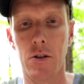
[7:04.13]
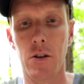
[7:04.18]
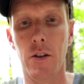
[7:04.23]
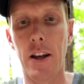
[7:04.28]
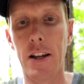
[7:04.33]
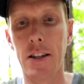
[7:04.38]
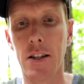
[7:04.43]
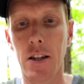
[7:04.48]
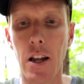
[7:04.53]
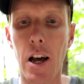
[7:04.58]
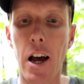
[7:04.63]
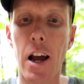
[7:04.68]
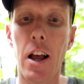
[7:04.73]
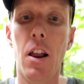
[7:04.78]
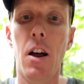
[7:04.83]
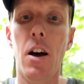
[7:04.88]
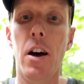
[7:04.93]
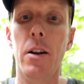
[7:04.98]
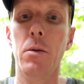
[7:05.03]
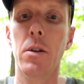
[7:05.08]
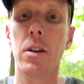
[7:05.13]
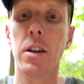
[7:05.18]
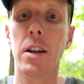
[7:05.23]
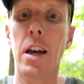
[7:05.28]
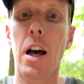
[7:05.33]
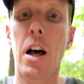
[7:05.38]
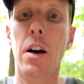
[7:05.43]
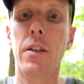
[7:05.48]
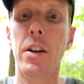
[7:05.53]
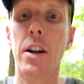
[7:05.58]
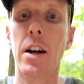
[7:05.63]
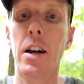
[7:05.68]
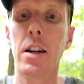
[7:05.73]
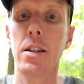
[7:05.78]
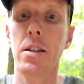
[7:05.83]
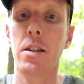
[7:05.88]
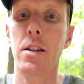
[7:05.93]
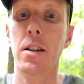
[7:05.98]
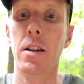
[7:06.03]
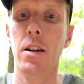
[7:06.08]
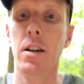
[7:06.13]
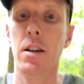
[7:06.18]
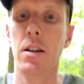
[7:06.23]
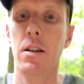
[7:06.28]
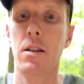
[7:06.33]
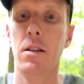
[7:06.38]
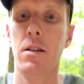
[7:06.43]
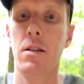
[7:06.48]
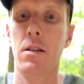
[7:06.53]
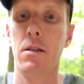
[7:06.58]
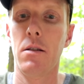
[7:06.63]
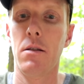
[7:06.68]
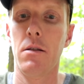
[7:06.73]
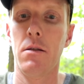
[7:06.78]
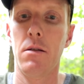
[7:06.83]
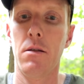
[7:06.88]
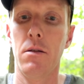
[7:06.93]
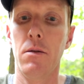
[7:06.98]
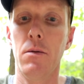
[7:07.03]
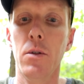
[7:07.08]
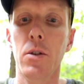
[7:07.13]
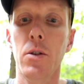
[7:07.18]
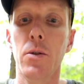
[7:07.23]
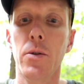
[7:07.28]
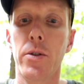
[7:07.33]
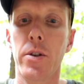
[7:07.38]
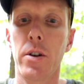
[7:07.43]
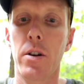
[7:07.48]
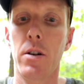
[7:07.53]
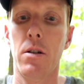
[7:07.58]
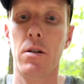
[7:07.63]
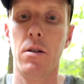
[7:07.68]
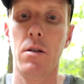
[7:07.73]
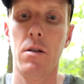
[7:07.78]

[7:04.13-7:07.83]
So that's a dialod with a galvanized uh, reducer.